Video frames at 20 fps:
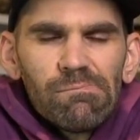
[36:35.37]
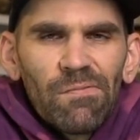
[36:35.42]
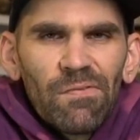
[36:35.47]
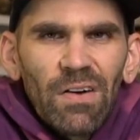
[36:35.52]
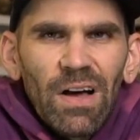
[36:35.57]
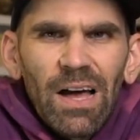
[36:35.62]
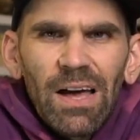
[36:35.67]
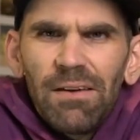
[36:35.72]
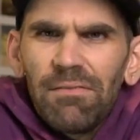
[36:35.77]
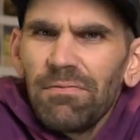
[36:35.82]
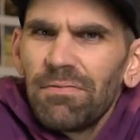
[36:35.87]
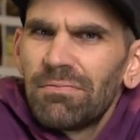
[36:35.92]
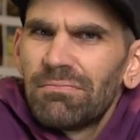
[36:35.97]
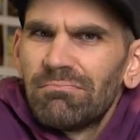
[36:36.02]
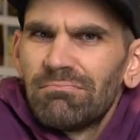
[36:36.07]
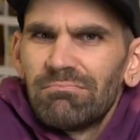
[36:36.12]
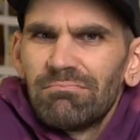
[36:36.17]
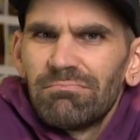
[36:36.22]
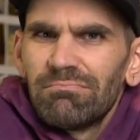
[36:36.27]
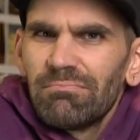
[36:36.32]

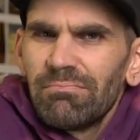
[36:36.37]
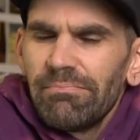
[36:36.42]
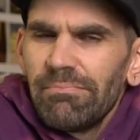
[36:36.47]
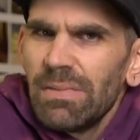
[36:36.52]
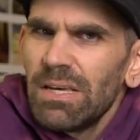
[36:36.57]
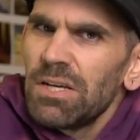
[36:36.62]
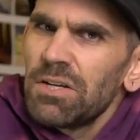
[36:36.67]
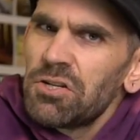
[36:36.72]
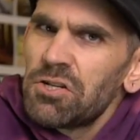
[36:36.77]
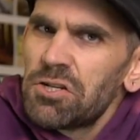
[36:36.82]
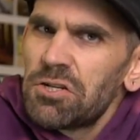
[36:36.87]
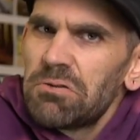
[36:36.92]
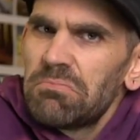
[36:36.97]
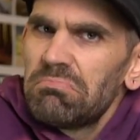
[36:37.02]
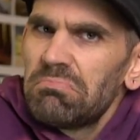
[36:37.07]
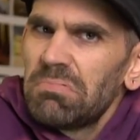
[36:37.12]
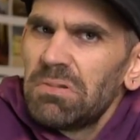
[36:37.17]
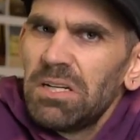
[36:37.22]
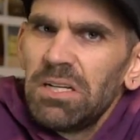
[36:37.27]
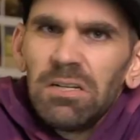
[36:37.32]
5-ish
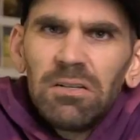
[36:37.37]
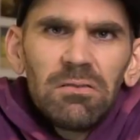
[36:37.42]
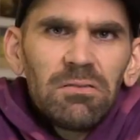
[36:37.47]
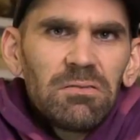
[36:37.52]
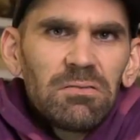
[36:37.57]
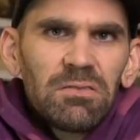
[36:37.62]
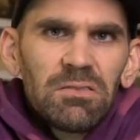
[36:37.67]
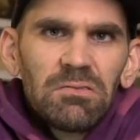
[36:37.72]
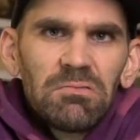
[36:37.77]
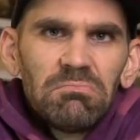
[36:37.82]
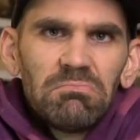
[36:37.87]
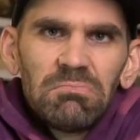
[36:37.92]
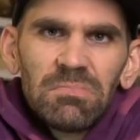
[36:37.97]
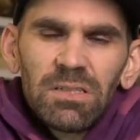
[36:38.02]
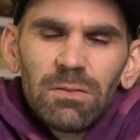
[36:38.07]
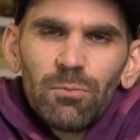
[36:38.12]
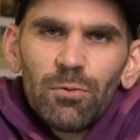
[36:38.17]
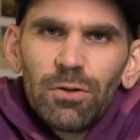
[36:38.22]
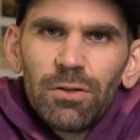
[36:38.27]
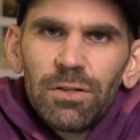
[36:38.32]
years,
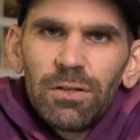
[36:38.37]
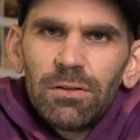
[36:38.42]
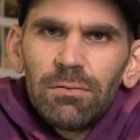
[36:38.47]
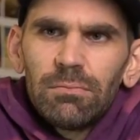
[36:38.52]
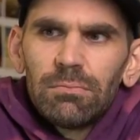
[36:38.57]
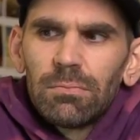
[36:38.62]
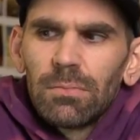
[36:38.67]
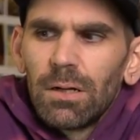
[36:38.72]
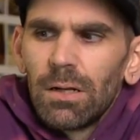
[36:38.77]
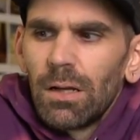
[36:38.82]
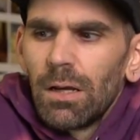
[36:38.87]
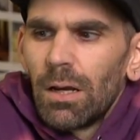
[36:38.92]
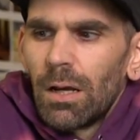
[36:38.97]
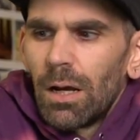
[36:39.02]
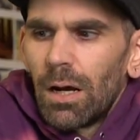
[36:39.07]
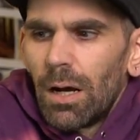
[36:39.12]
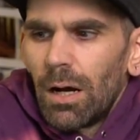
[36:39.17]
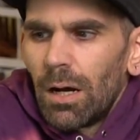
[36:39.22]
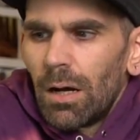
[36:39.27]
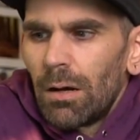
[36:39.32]
somewhere in there.
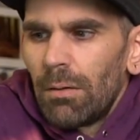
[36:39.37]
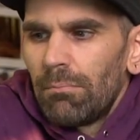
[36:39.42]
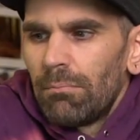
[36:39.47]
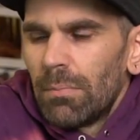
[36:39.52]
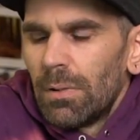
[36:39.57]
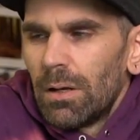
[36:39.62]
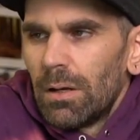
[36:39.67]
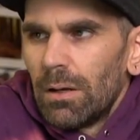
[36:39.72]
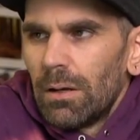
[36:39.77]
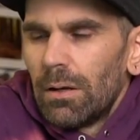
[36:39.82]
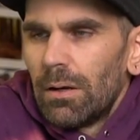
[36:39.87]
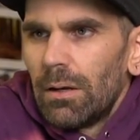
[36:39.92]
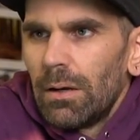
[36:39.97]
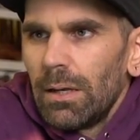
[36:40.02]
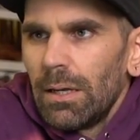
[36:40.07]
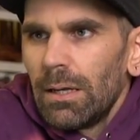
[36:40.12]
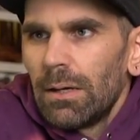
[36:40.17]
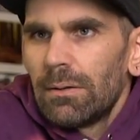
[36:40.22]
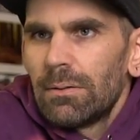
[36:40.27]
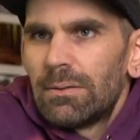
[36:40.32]

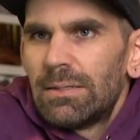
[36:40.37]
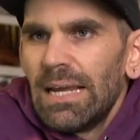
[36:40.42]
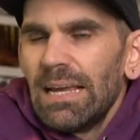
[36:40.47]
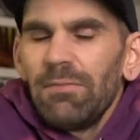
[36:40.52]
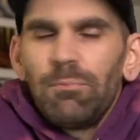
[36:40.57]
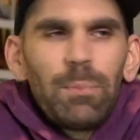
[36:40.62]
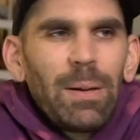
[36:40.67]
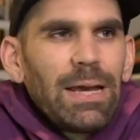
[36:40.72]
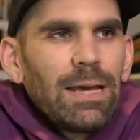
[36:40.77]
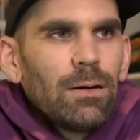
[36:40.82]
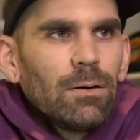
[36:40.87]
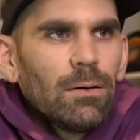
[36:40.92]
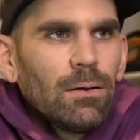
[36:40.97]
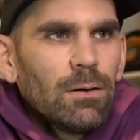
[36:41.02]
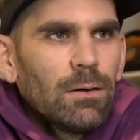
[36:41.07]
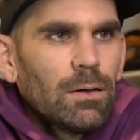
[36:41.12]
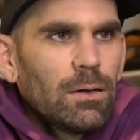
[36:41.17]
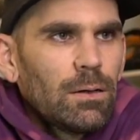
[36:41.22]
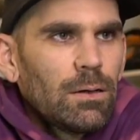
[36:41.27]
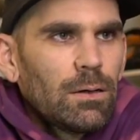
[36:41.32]
And Dave
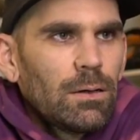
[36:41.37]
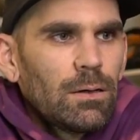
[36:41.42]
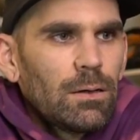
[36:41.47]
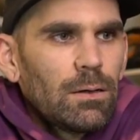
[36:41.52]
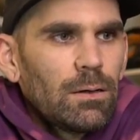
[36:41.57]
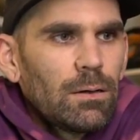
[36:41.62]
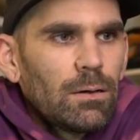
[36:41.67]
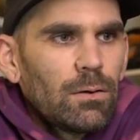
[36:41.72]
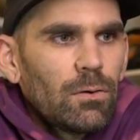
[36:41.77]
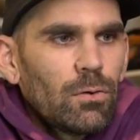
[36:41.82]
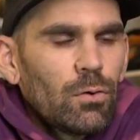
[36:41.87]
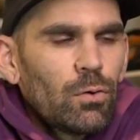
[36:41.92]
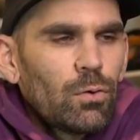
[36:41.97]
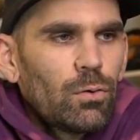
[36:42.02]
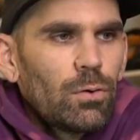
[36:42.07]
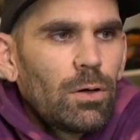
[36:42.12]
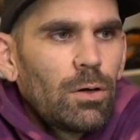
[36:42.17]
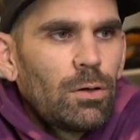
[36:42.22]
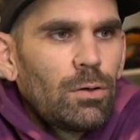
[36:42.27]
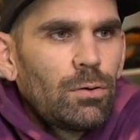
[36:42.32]
Painter,
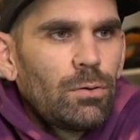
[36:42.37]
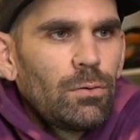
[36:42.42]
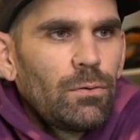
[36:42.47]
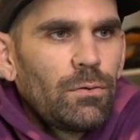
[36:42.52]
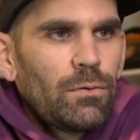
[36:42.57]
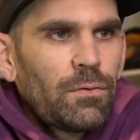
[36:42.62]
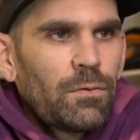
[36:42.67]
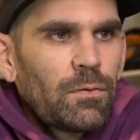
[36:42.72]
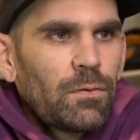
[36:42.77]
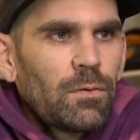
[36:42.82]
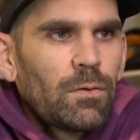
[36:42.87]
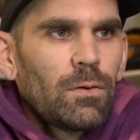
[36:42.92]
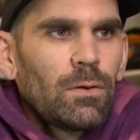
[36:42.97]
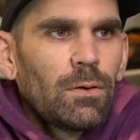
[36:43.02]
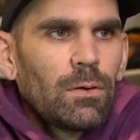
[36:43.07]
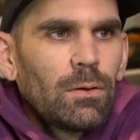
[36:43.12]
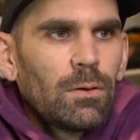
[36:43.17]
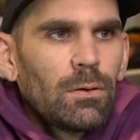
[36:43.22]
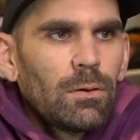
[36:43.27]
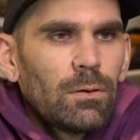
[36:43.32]
who owns
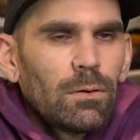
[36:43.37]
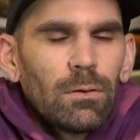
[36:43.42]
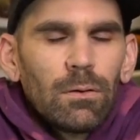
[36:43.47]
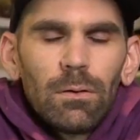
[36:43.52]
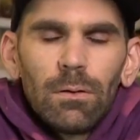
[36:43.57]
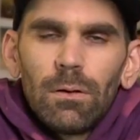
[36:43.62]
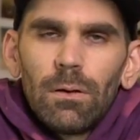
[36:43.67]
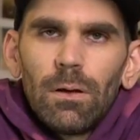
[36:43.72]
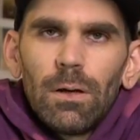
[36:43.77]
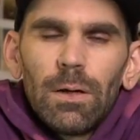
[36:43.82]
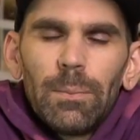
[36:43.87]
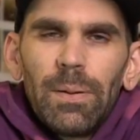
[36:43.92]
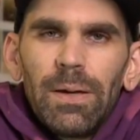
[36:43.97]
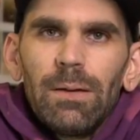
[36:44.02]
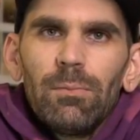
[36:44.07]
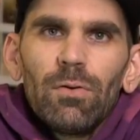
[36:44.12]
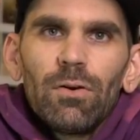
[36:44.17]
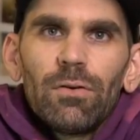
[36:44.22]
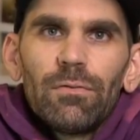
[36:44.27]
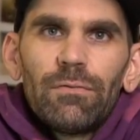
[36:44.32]
a
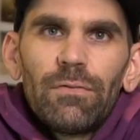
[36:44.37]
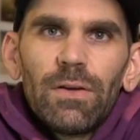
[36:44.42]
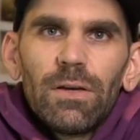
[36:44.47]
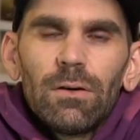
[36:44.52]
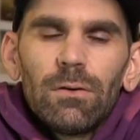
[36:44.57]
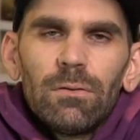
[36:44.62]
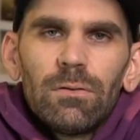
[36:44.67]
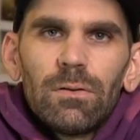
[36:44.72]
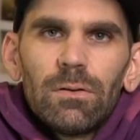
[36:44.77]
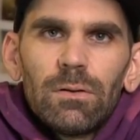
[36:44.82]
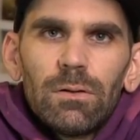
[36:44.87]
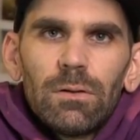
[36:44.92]
paintball field,